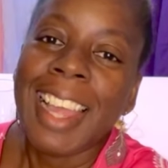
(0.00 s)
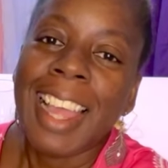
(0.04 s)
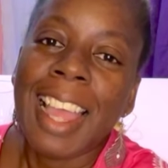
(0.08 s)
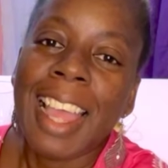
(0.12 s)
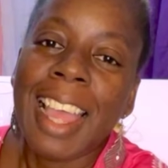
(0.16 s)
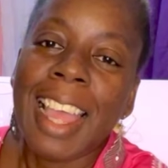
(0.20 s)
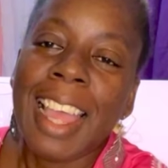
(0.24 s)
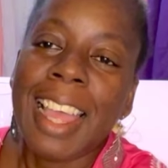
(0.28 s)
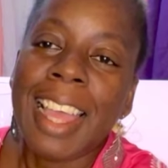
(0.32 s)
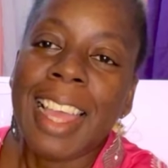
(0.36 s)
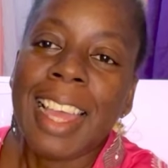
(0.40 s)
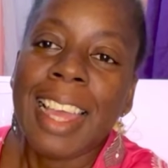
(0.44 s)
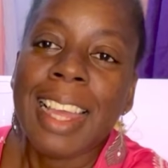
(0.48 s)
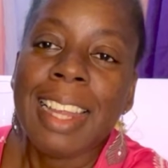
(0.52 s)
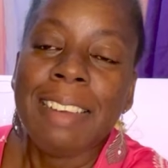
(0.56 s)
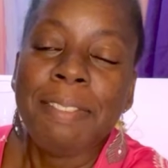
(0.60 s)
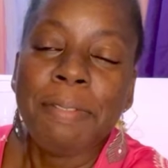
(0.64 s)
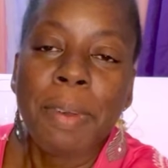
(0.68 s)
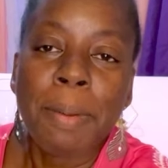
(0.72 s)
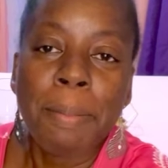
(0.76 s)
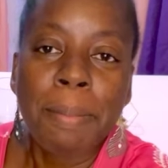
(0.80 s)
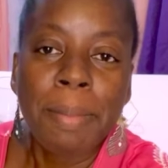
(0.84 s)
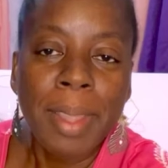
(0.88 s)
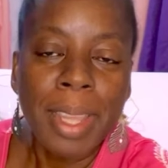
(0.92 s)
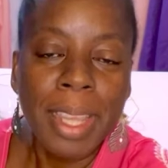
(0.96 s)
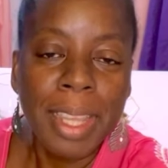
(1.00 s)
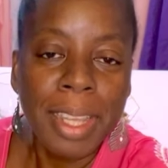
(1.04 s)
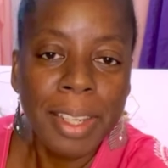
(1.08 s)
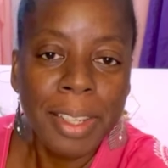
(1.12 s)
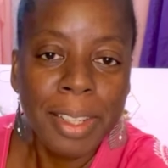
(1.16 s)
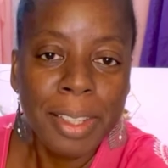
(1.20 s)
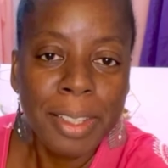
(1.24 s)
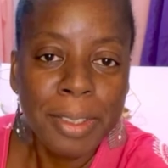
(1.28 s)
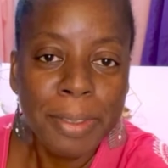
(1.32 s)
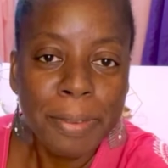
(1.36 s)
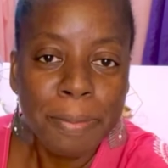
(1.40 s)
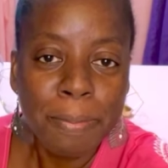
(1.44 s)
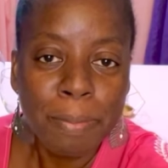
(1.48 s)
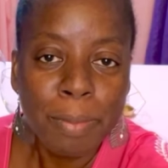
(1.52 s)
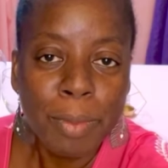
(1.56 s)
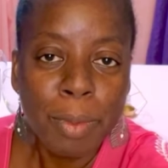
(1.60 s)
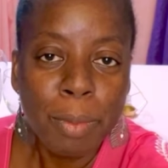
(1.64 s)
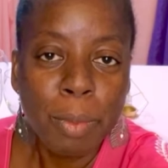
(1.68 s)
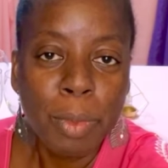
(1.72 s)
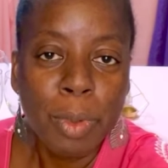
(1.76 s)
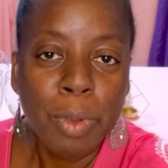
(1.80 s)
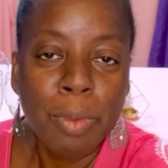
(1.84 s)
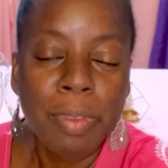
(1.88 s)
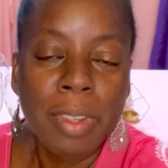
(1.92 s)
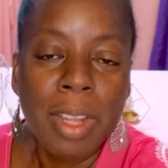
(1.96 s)
And from there,
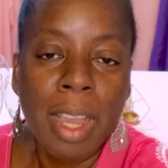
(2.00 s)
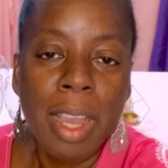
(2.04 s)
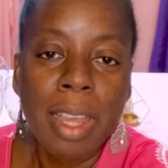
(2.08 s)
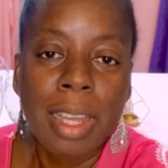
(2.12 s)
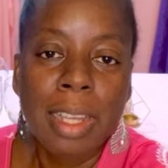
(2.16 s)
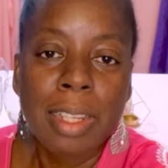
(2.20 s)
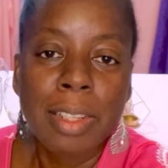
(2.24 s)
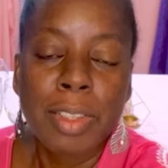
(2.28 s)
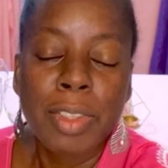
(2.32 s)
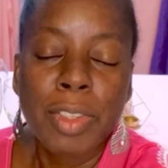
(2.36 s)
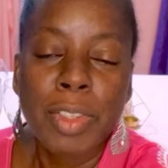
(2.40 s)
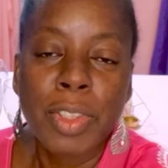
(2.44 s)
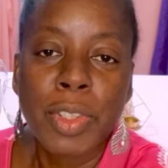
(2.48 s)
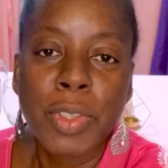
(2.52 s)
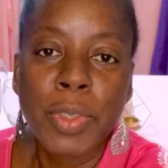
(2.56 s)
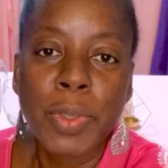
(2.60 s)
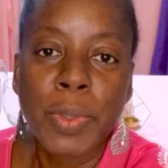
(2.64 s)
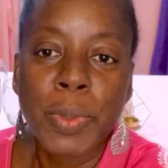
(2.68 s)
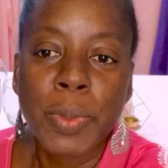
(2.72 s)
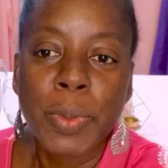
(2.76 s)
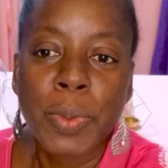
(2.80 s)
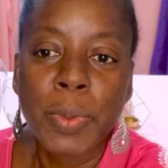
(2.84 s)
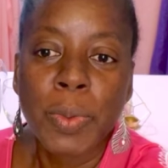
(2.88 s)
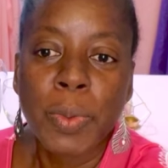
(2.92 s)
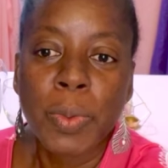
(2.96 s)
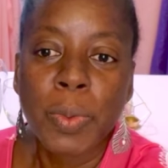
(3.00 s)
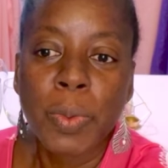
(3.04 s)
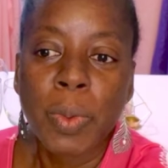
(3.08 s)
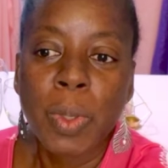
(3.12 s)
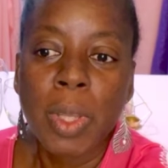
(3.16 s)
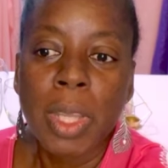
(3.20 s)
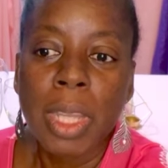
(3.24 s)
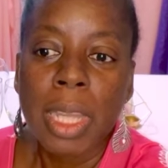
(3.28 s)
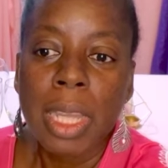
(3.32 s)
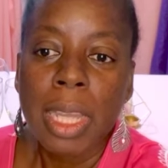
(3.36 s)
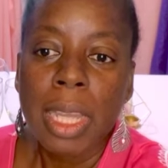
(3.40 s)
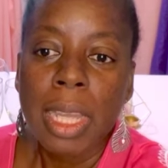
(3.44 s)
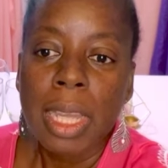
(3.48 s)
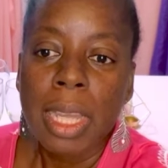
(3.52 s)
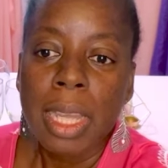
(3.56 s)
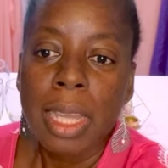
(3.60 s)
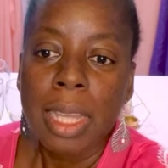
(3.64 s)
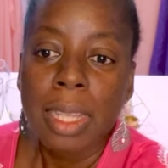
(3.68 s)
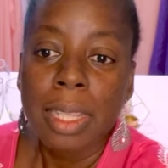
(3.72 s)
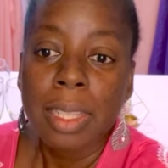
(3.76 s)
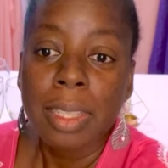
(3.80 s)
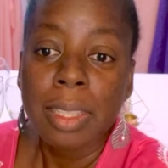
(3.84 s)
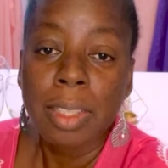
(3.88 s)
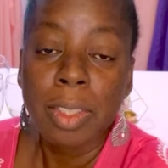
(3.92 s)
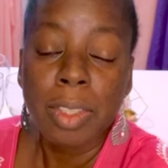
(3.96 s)
moved on to
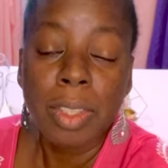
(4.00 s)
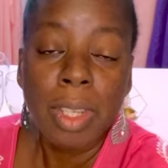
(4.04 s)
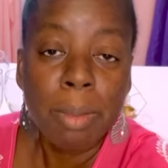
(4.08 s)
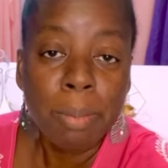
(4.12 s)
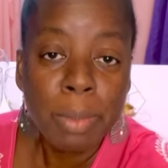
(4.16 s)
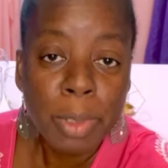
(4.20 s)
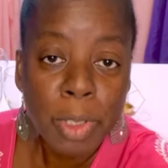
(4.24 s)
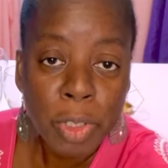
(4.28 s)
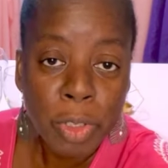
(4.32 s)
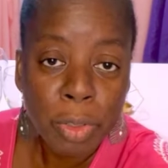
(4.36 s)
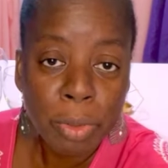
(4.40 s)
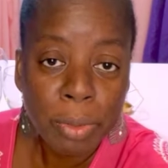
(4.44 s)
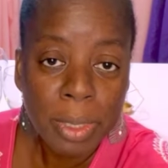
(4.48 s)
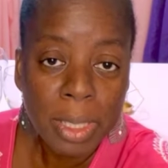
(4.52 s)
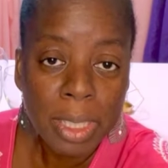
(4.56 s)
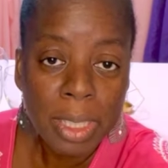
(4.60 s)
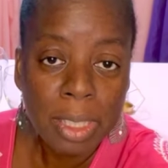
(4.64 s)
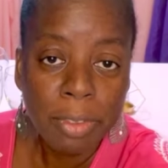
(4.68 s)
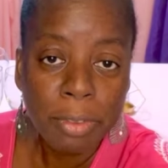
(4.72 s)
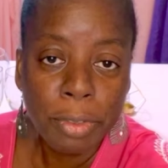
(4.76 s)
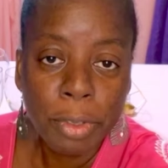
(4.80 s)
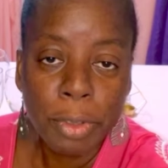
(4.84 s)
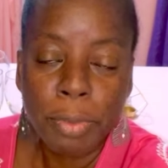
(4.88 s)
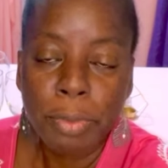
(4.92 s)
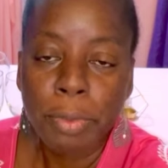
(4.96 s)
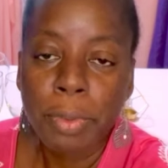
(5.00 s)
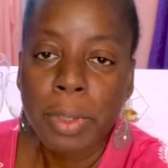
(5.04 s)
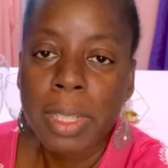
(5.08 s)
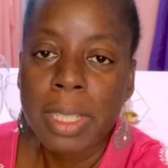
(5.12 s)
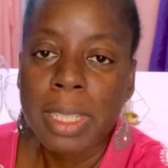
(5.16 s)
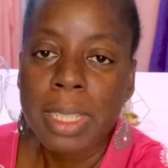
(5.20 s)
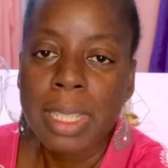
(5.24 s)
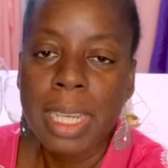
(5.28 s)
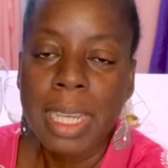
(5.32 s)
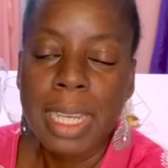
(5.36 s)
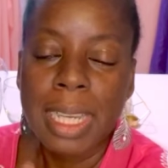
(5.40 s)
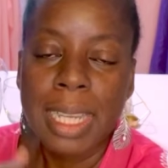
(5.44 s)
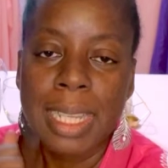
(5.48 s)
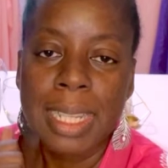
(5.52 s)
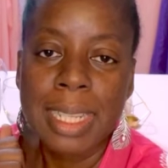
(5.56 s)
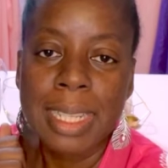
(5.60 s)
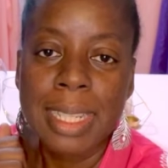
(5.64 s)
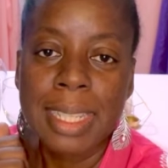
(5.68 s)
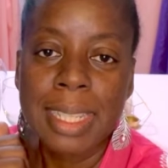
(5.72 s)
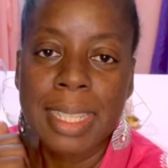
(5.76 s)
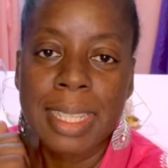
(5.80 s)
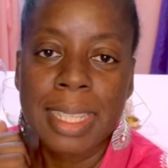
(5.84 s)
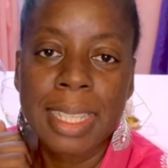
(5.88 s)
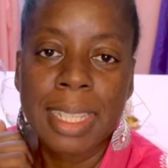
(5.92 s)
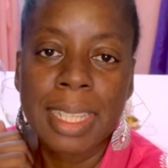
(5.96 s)
the DoubleTree for front
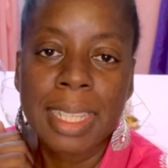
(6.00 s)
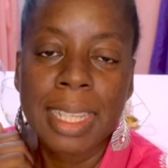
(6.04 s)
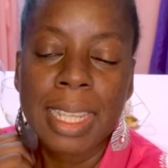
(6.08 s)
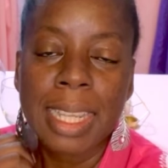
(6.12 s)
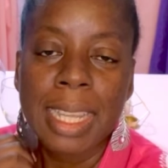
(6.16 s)
desk,